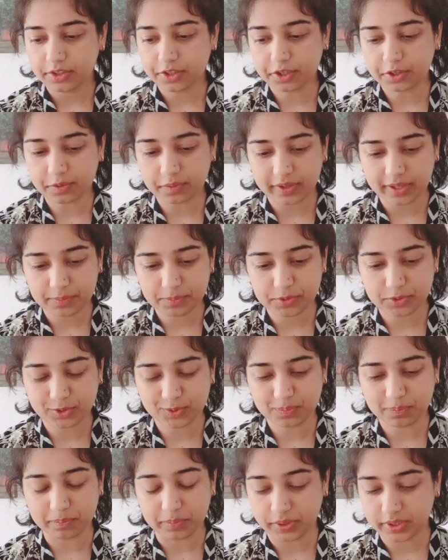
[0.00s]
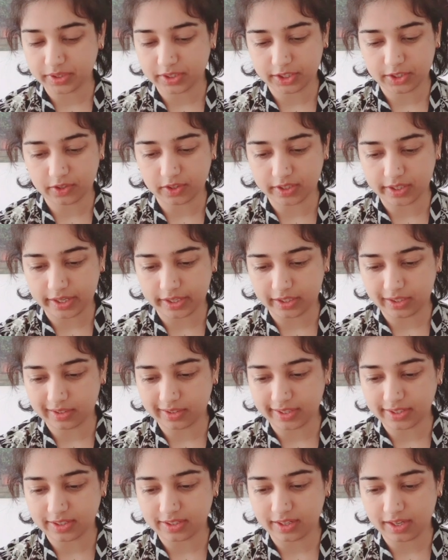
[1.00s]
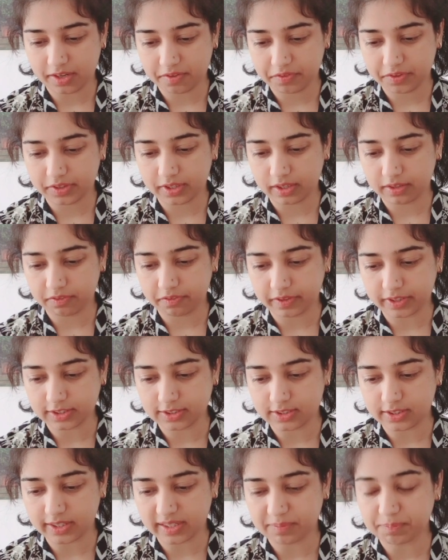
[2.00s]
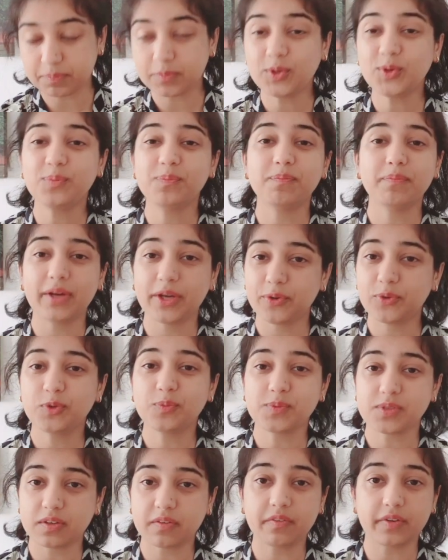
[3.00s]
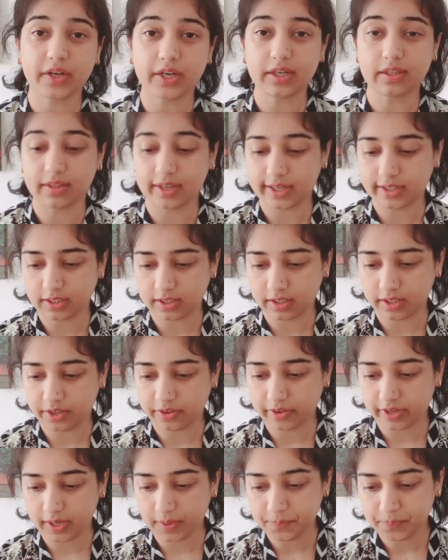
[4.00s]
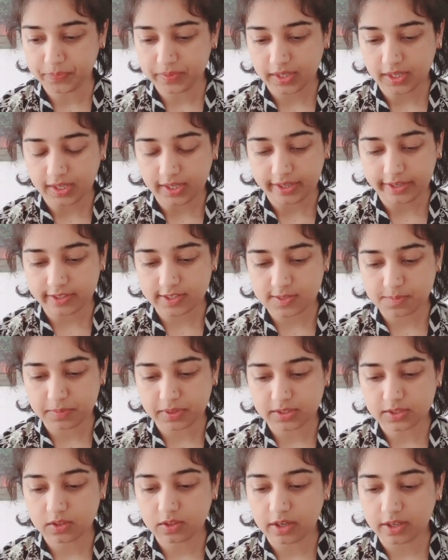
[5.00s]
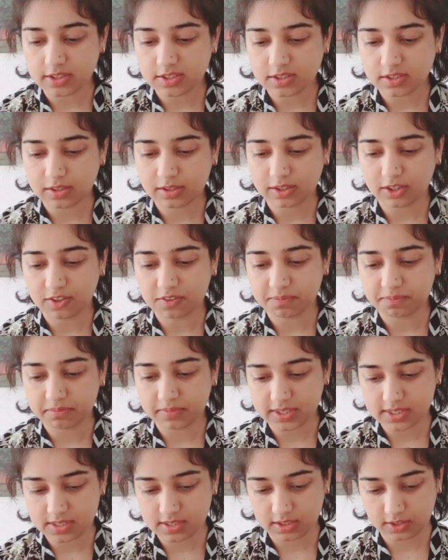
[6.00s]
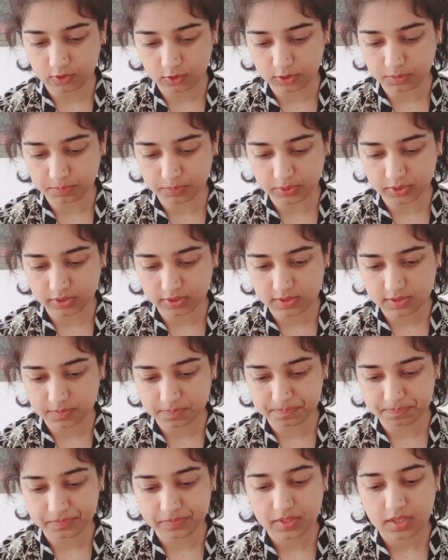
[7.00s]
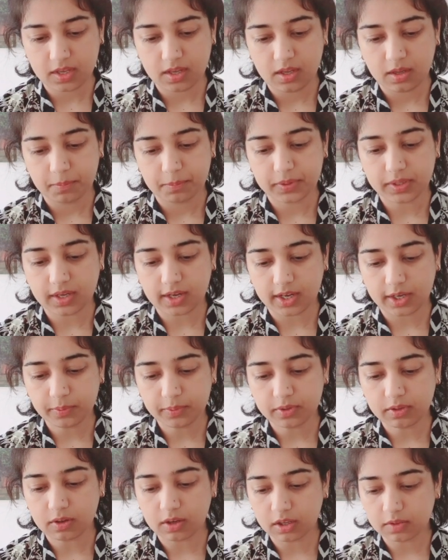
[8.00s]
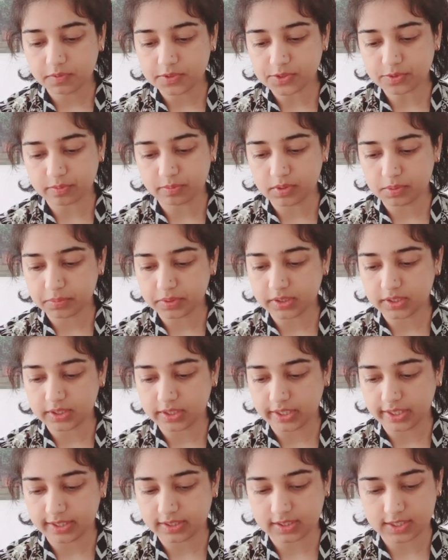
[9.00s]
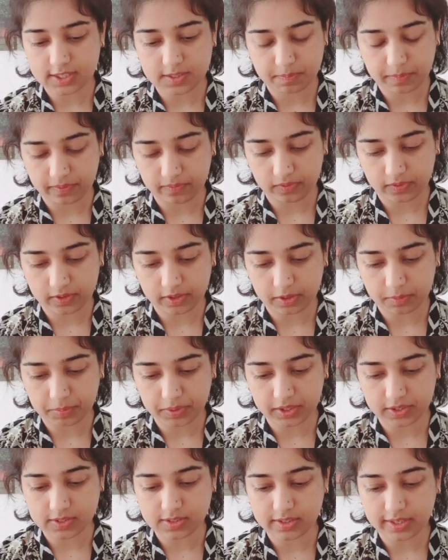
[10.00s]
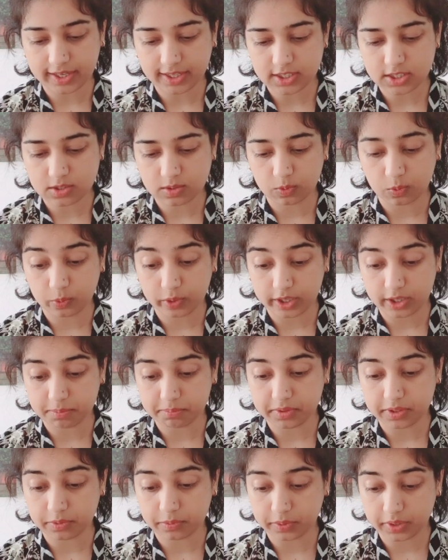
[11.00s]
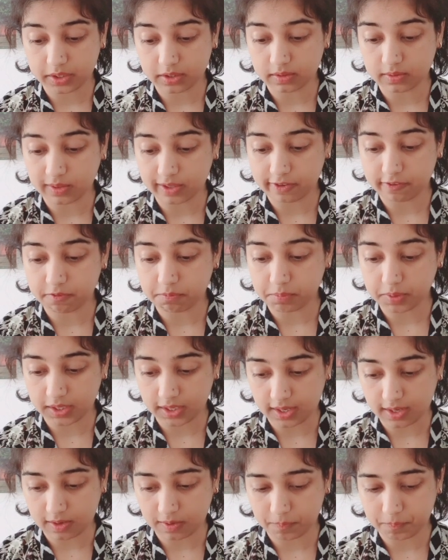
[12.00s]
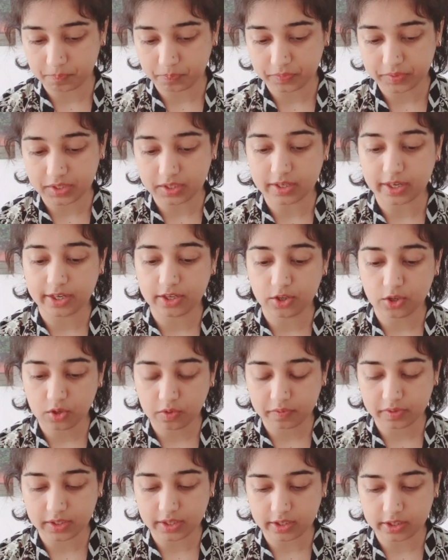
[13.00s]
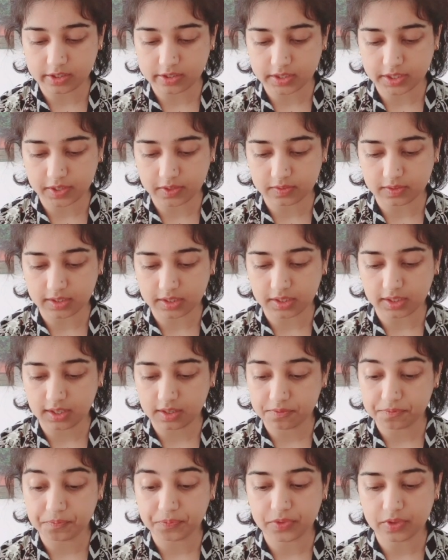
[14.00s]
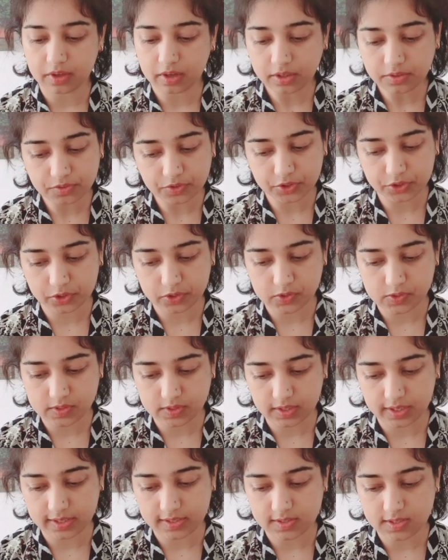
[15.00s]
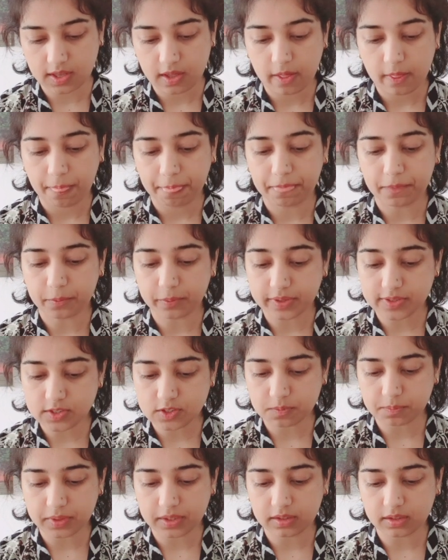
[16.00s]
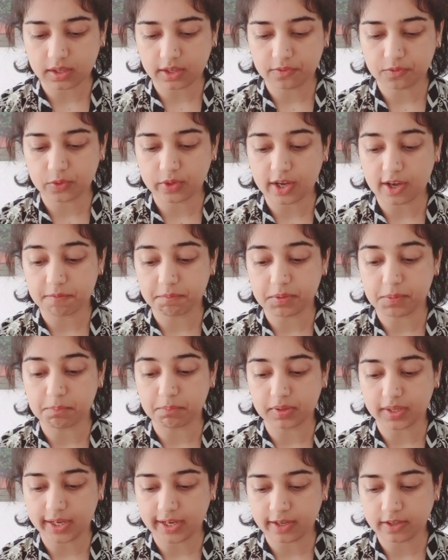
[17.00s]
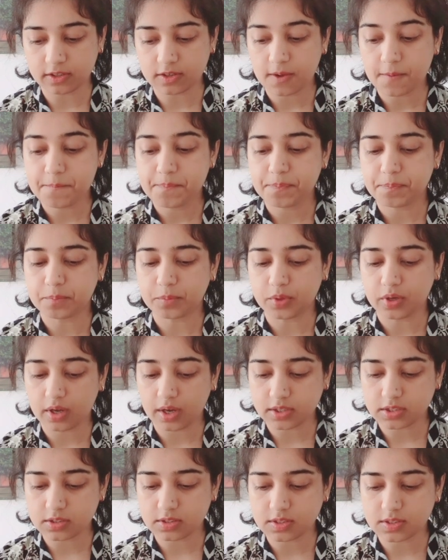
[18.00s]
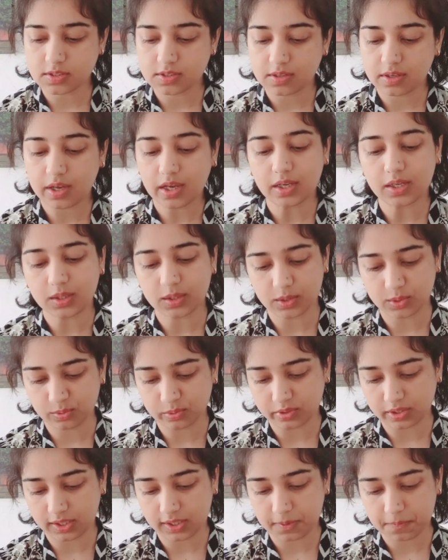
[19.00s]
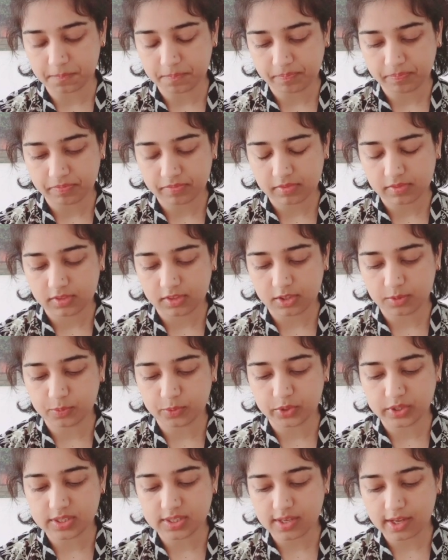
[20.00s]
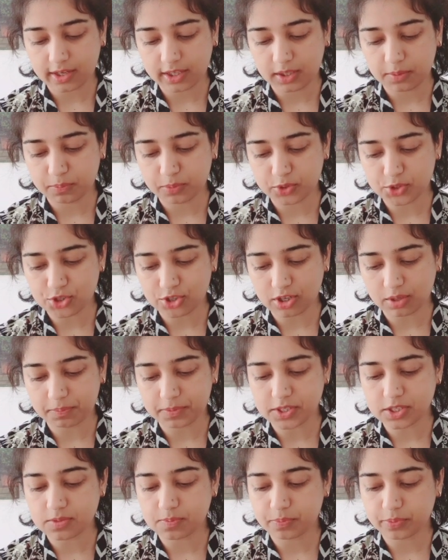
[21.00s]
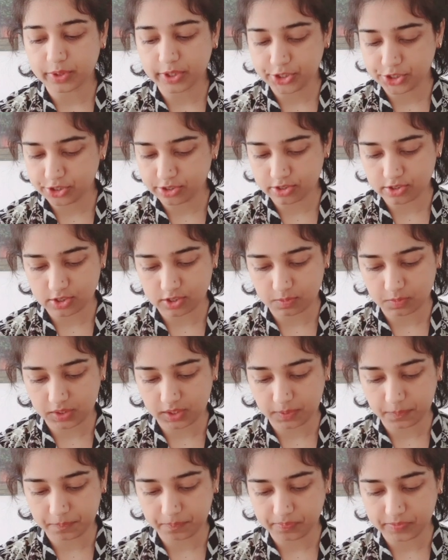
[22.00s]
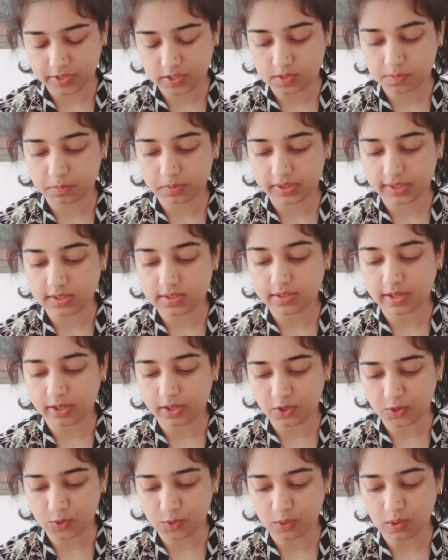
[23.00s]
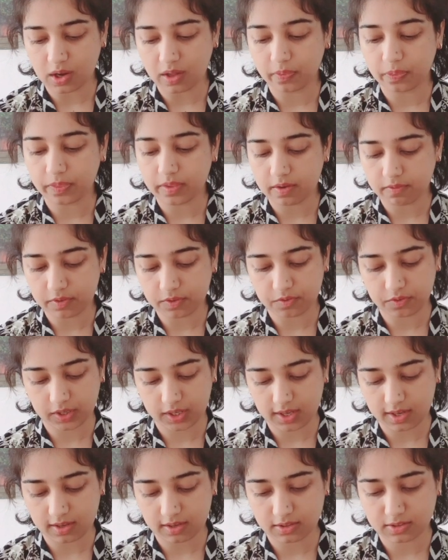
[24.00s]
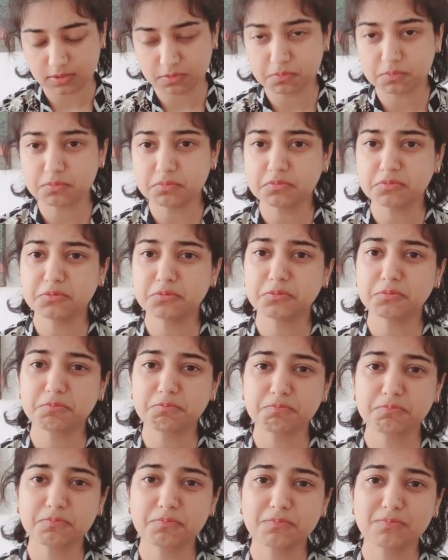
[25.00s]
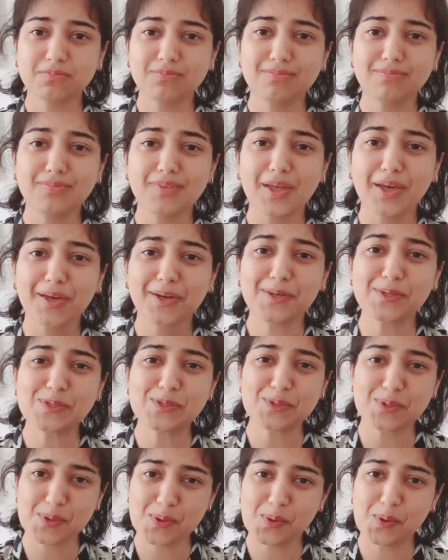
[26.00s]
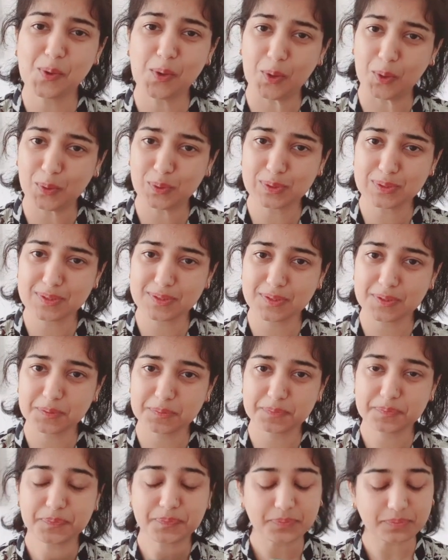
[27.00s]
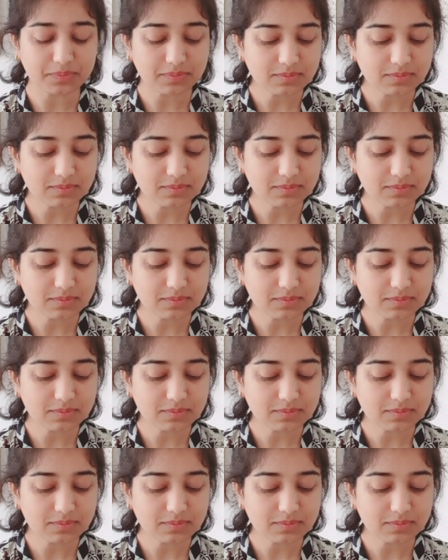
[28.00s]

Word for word: The cramped room barely got any light and everything felt damp. Nope, my rooms are very light and airy. It smelled constantly of musty old books. But I will always remember the days I spent there because that's where my real life began. And I know without a doubt that if not for those days, the rest of my life would have been bland, monotonous, and lonely. The Morisaki bookshop is precious to me. It's a place I know I'll never forget. That is so wholesome.